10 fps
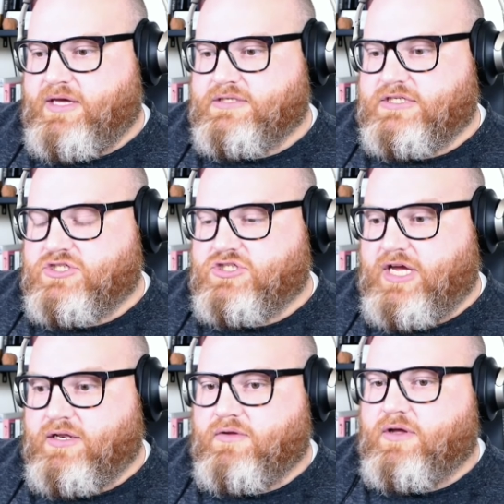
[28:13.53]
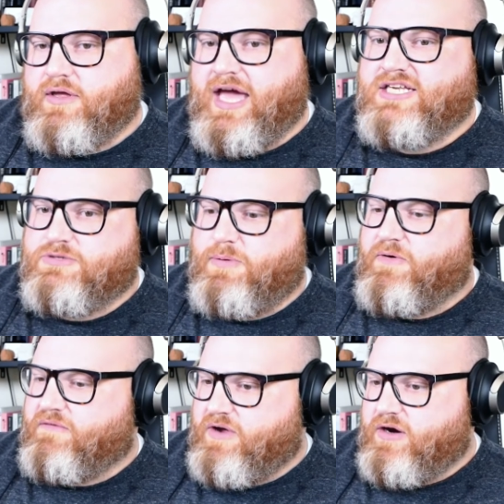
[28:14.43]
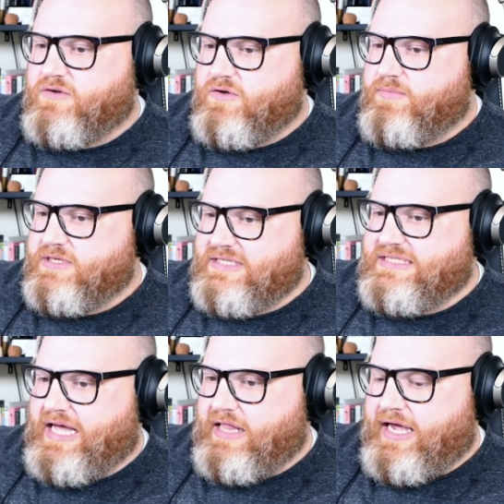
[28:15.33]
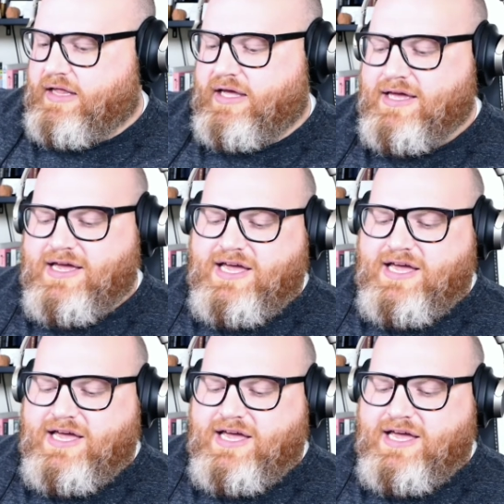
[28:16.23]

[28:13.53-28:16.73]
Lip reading: Because it's, and it catches people off guard too, because it's not likely.